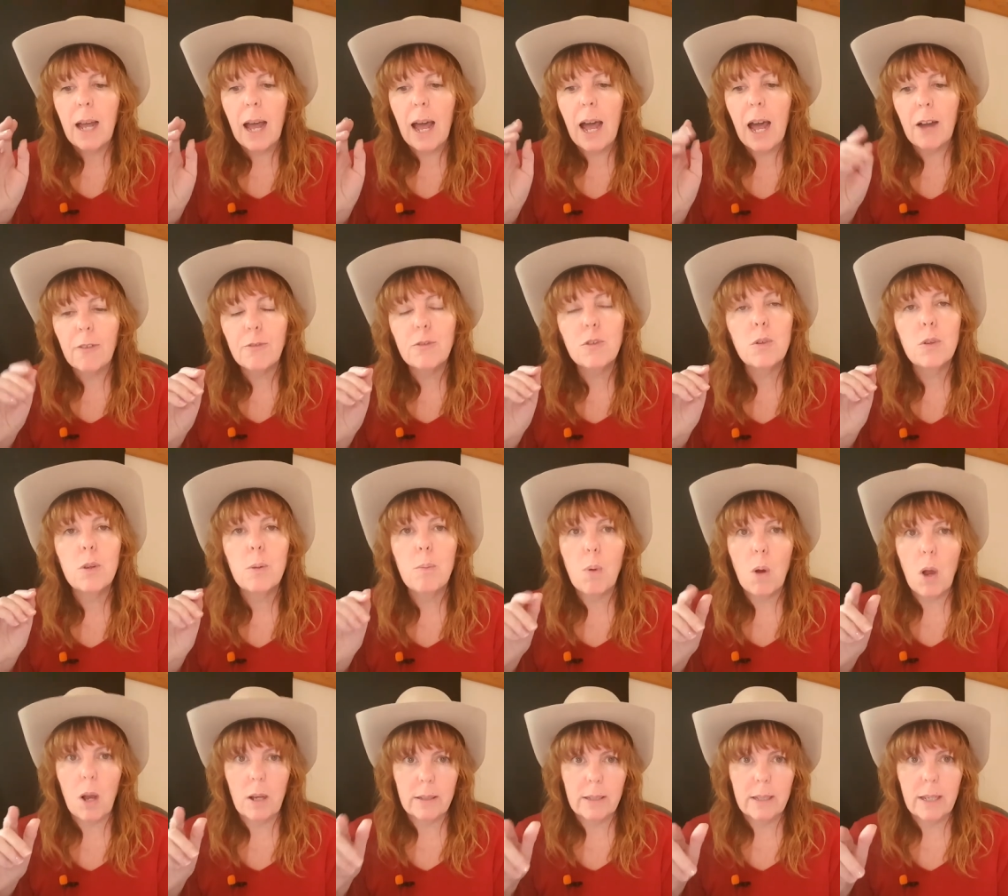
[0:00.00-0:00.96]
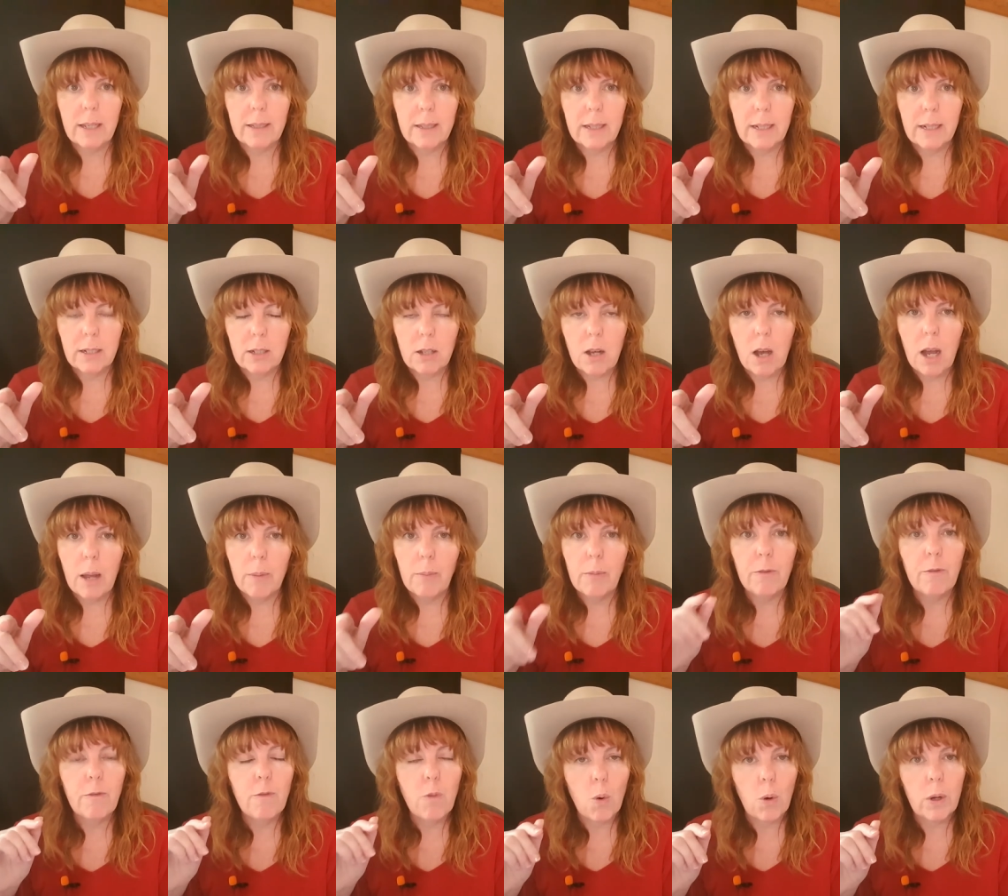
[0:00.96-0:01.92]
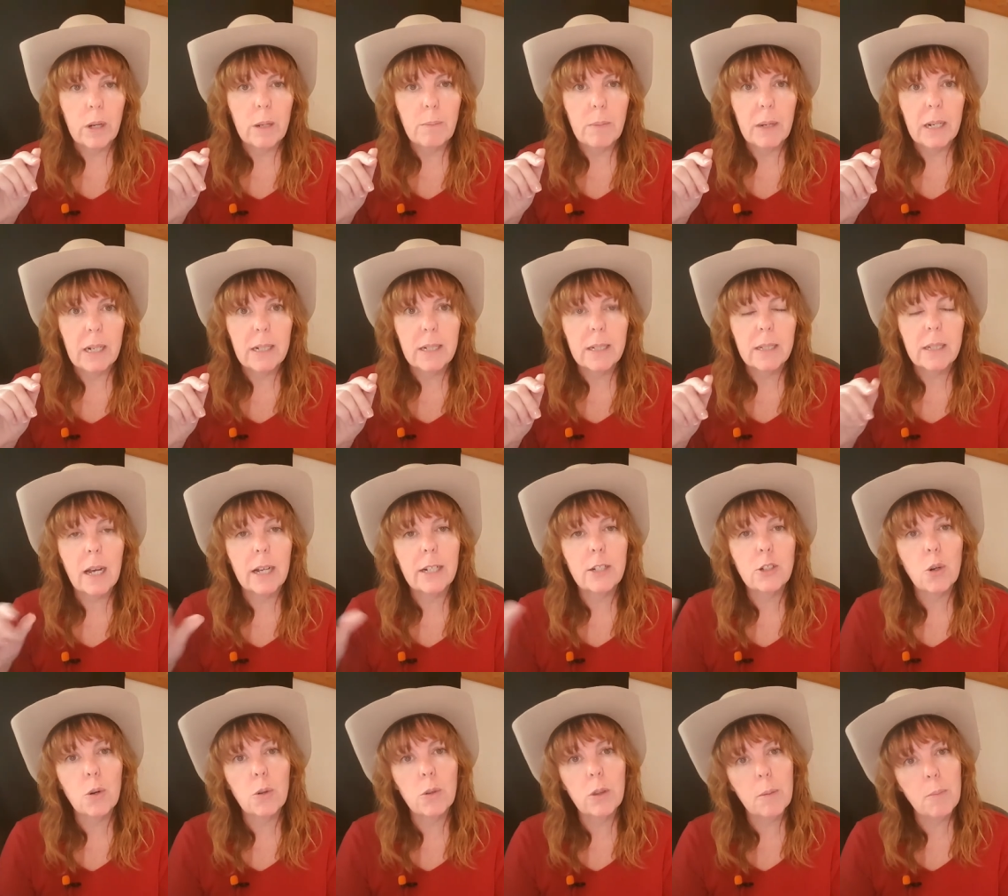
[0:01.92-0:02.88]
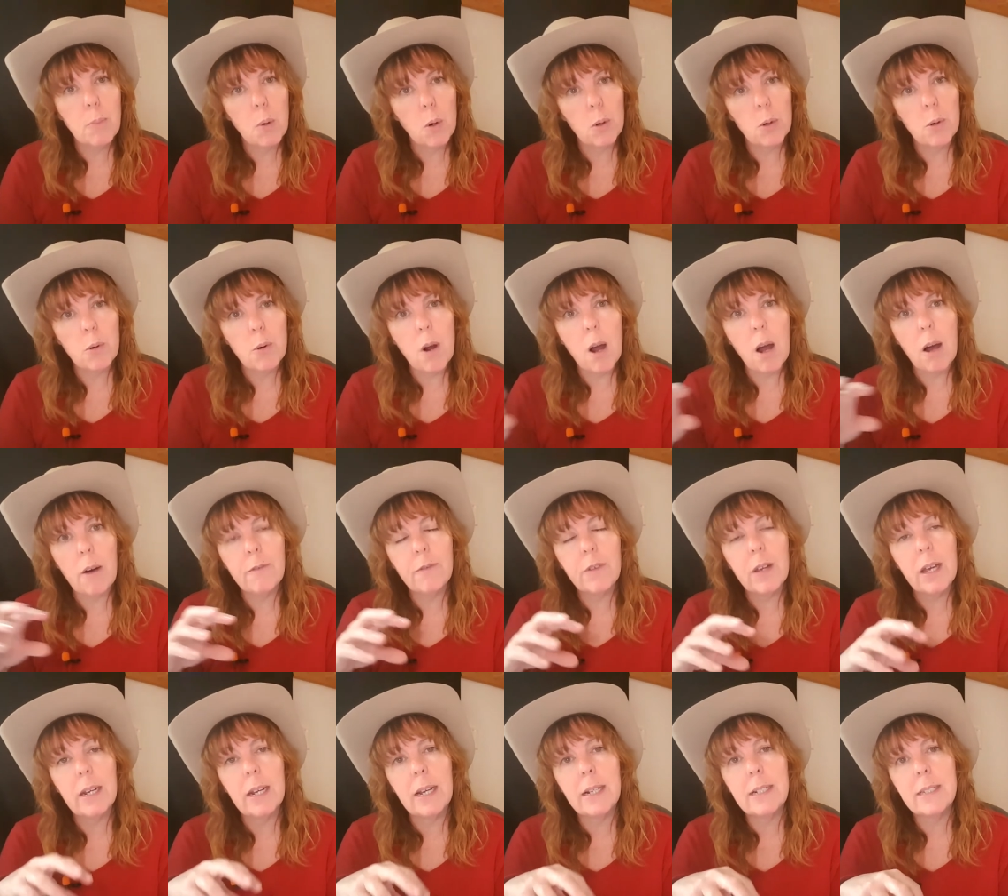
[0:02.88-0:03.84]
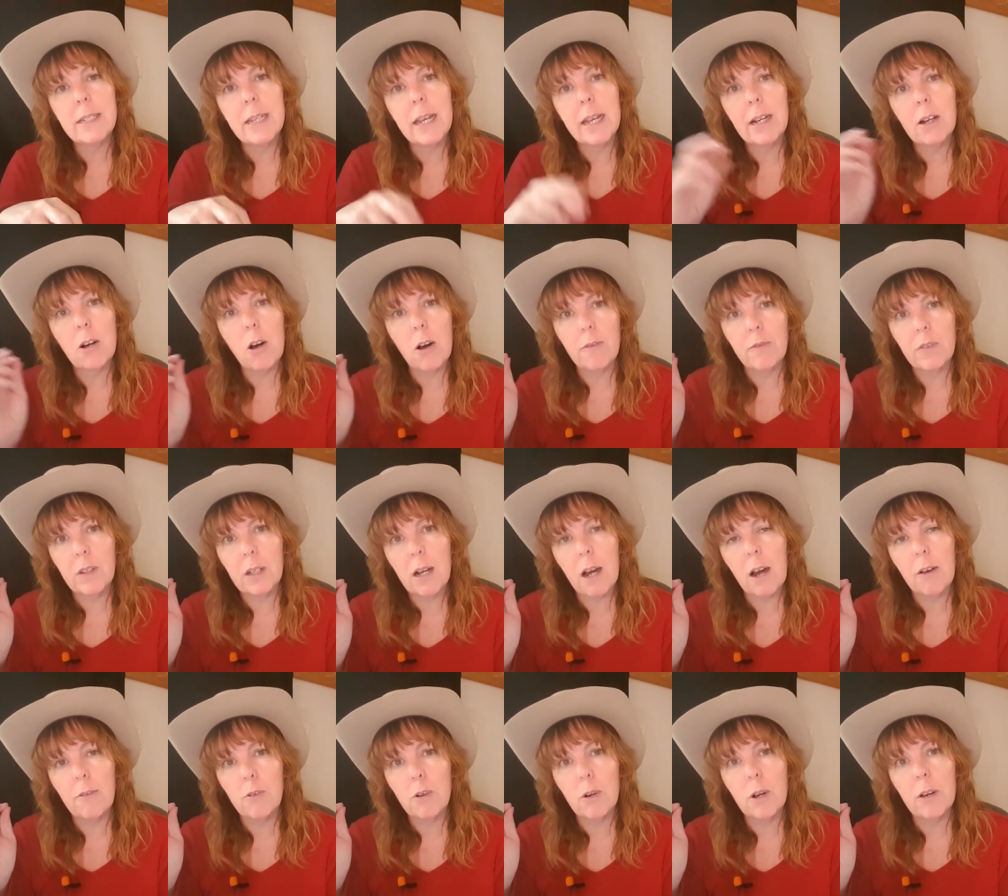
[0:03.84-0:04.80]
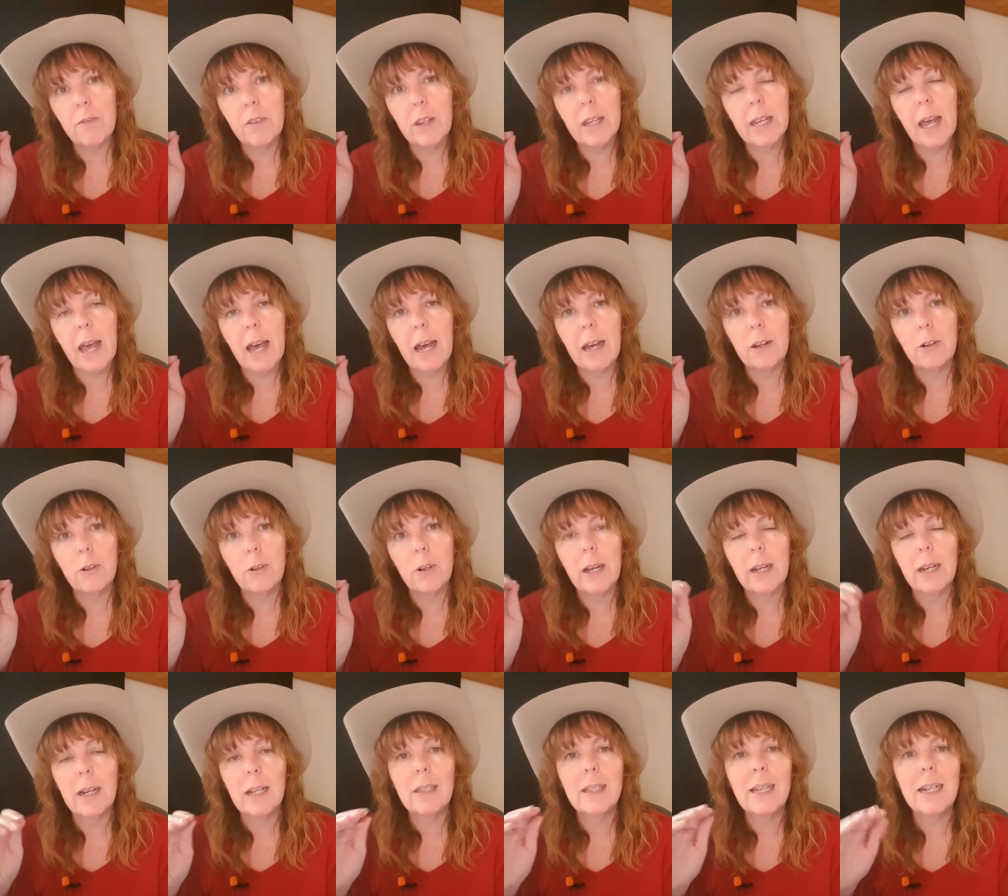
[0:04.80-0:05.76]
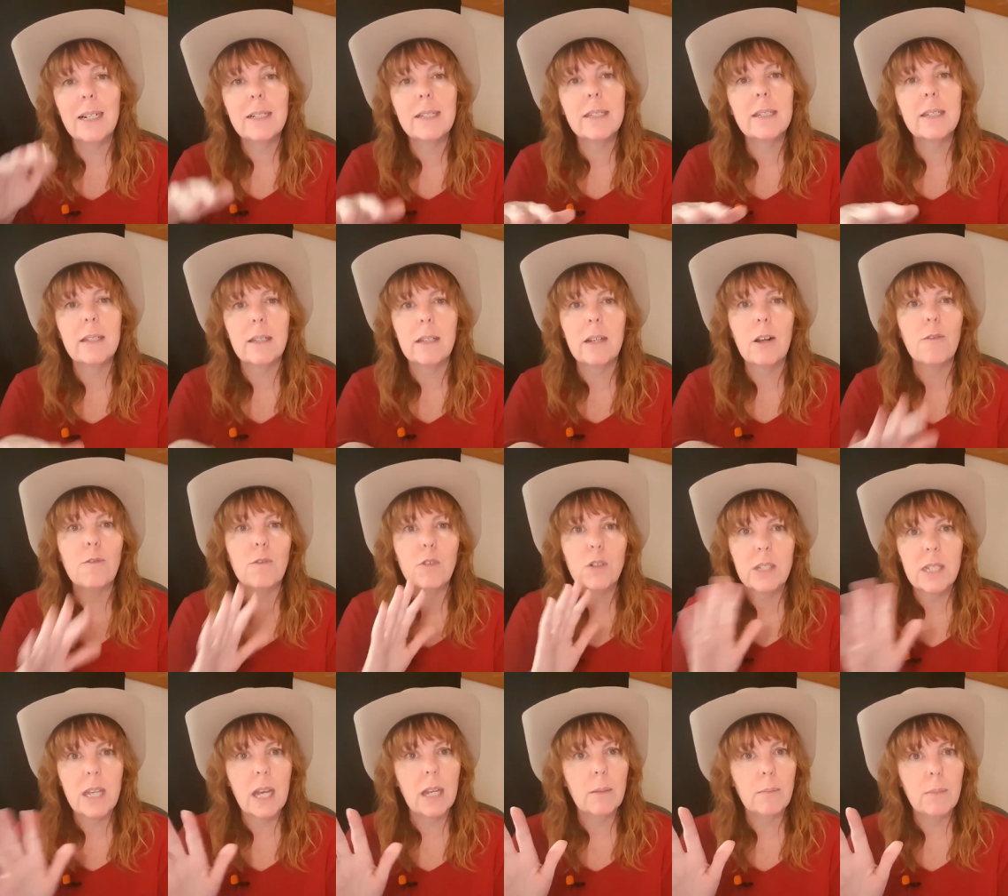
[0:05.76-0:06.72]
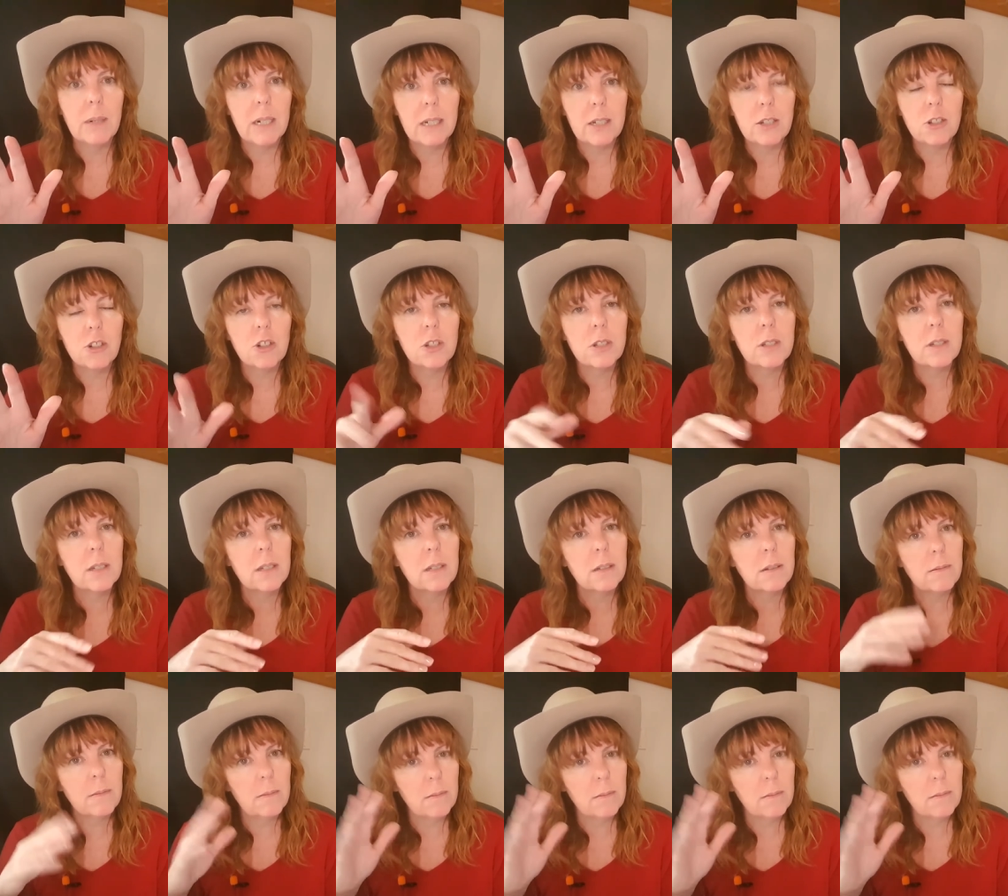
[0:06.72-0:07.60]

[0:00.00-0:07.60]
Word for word: After the processing time of forty minutes, I turn the burner off and I take off the cover of the canner and I let it sit there for ten minutes just to,